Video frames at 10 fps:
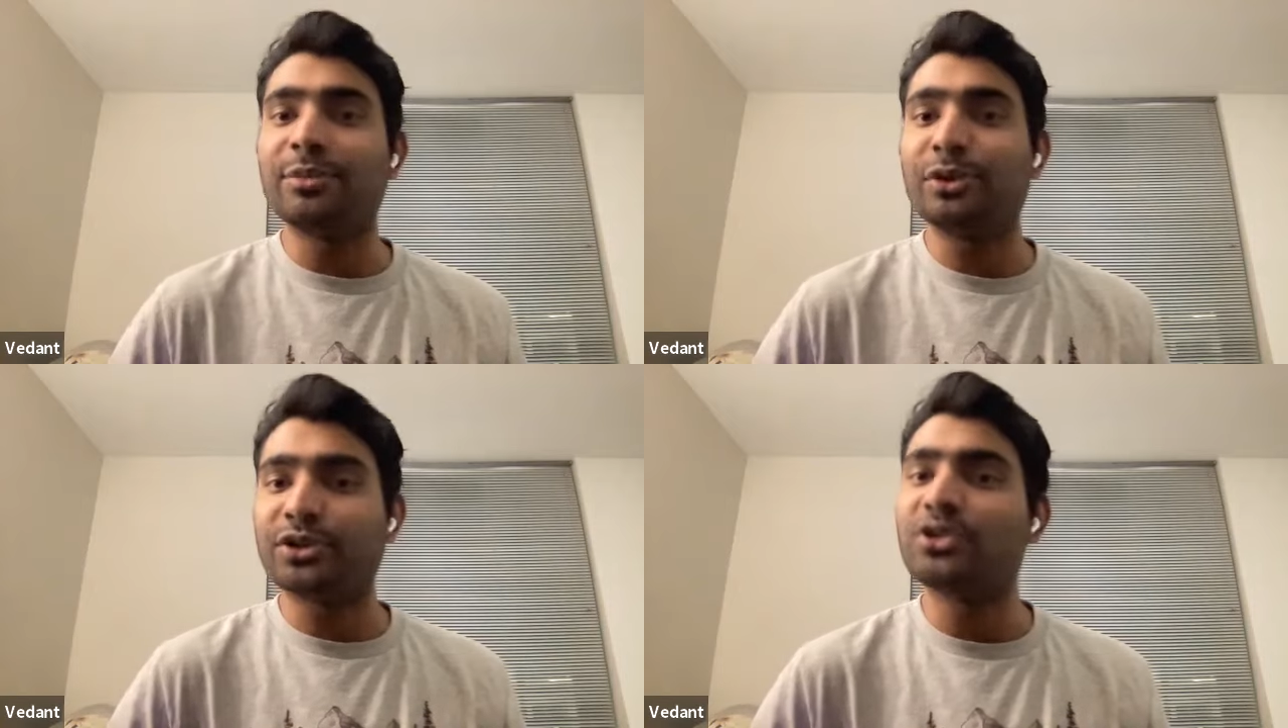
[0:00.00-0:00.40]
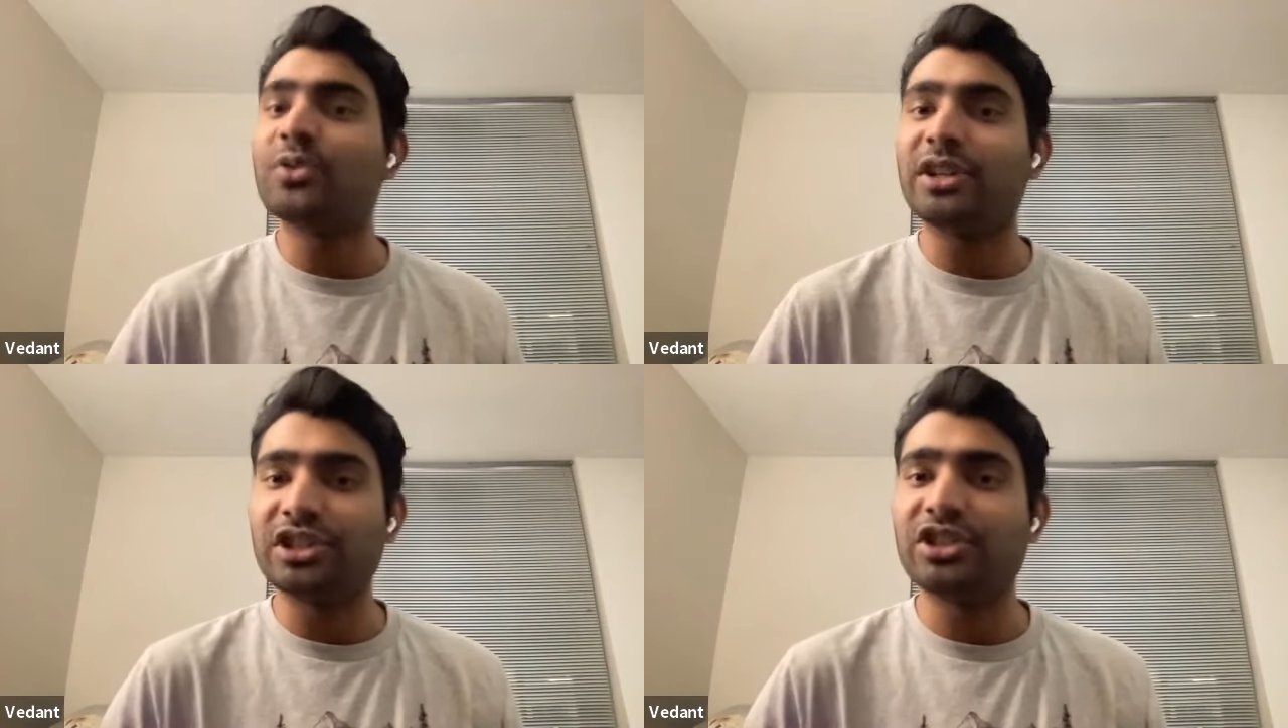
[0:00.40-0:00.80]
deepen your
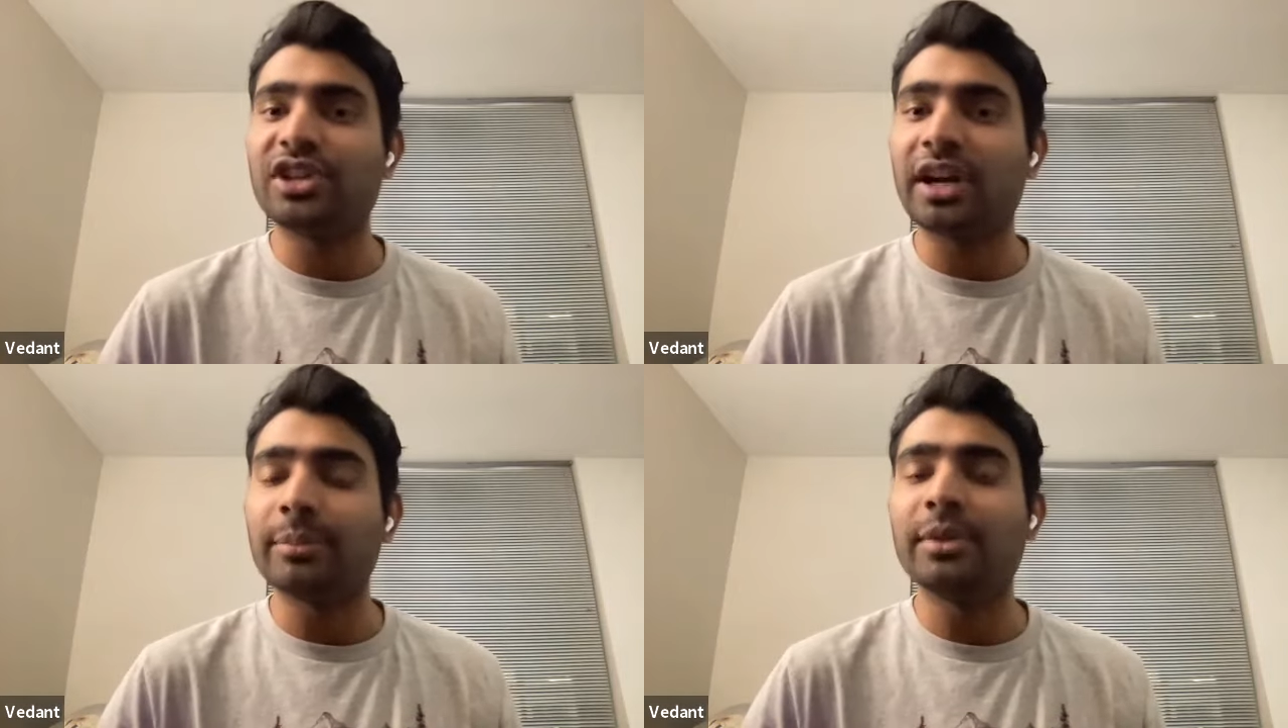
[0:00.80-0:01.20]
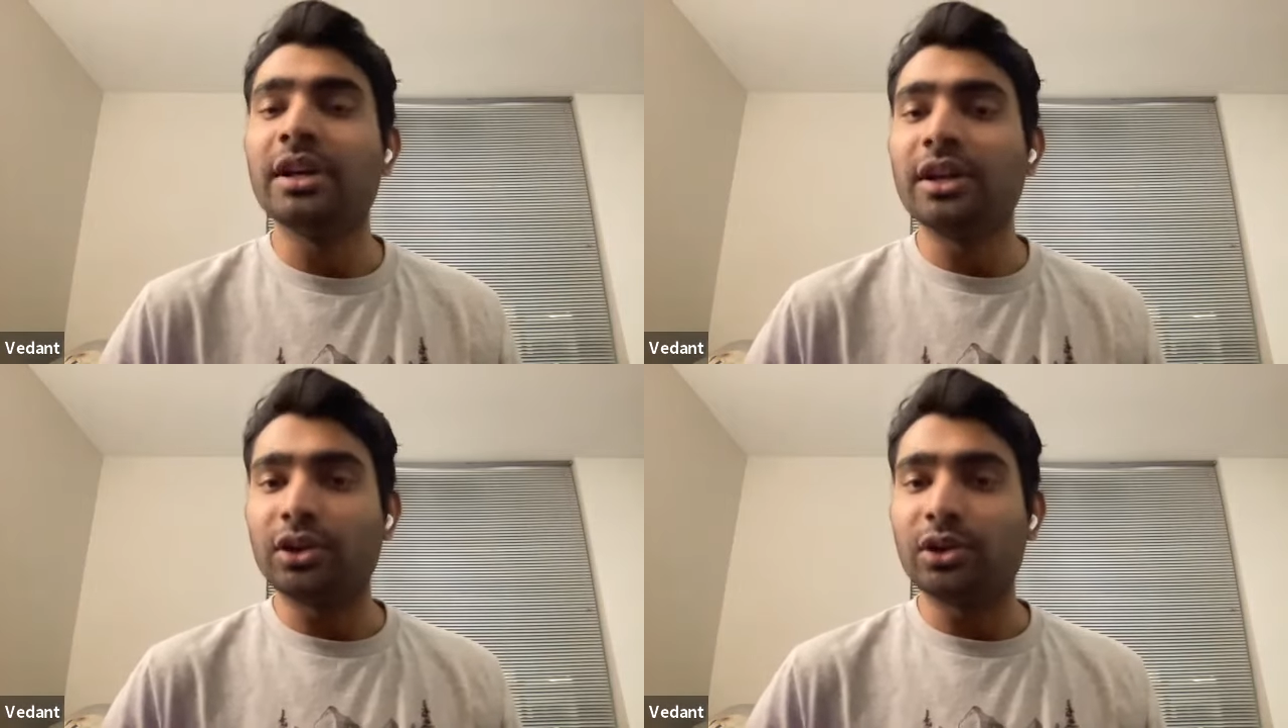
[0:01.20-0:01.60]
stretch each time
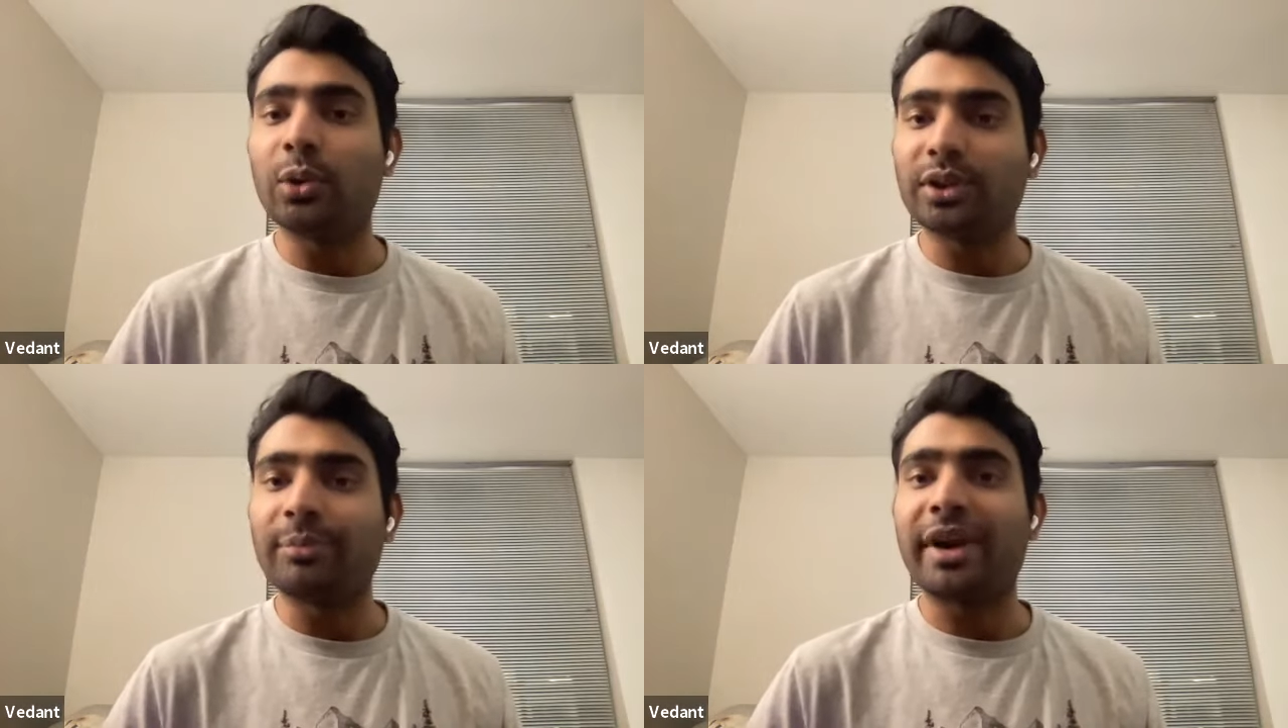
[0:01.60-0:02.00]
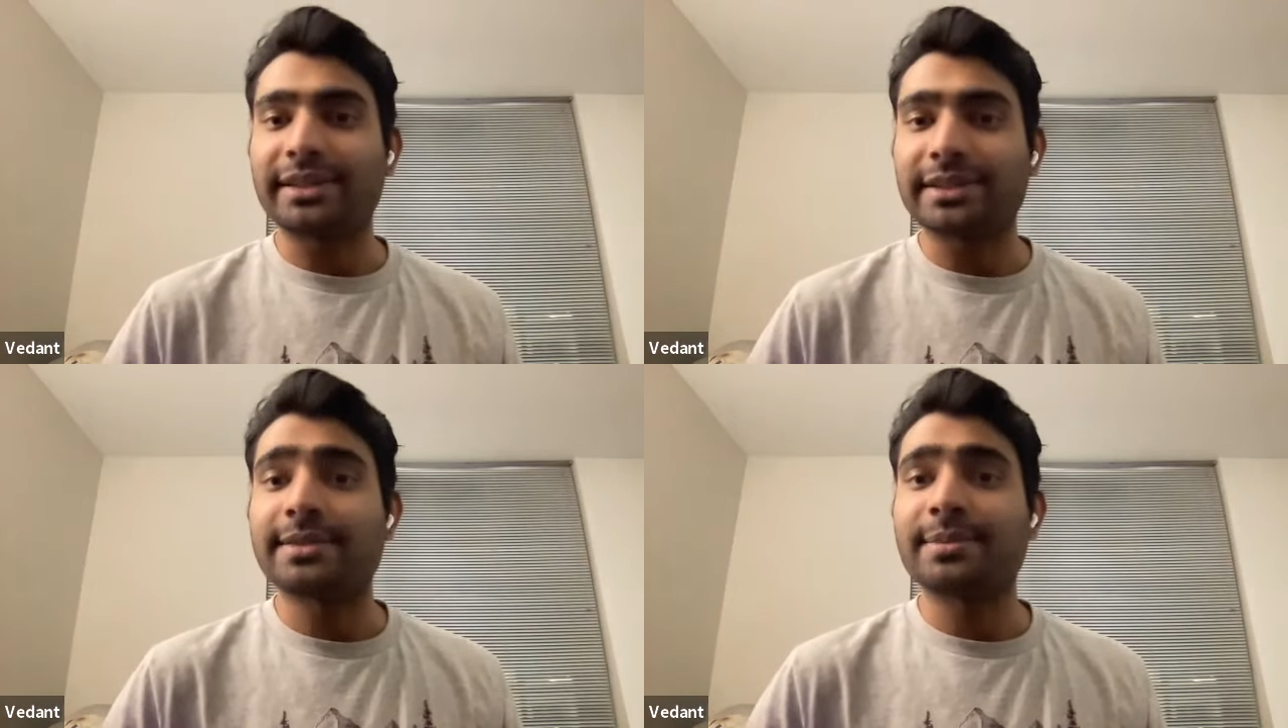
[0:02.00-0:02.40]
you go into the
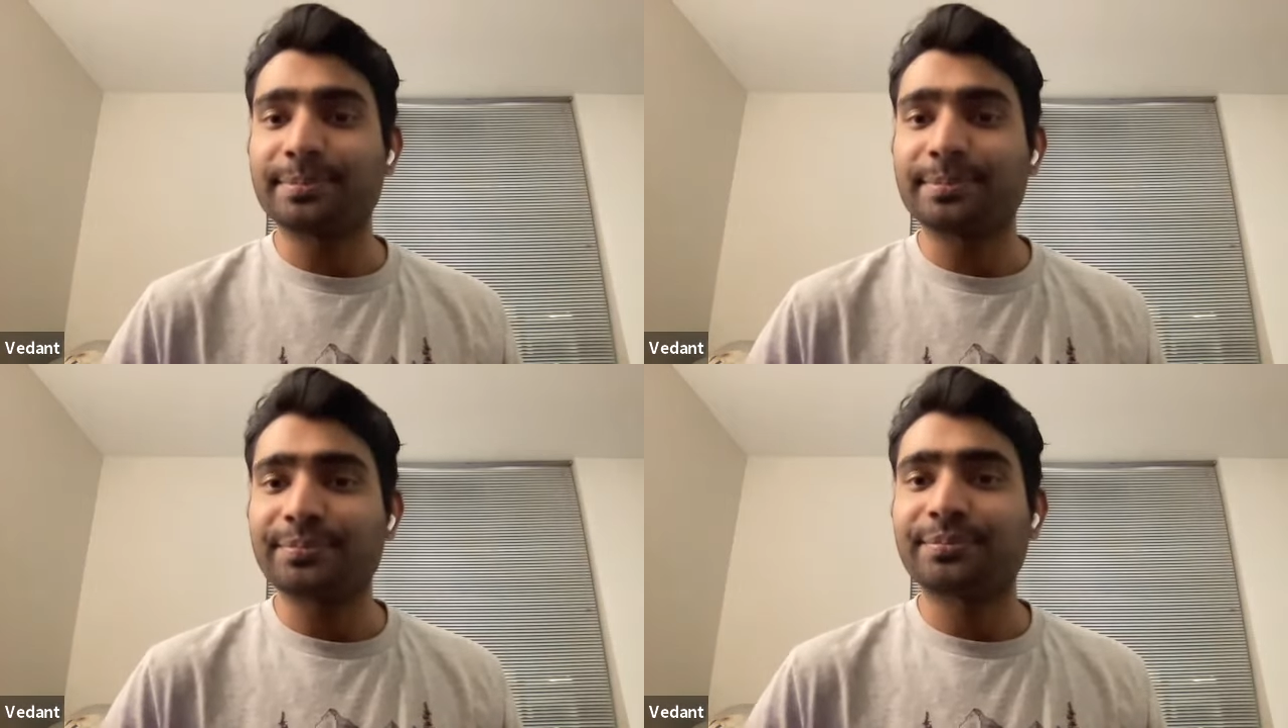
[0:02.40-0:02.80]
practice.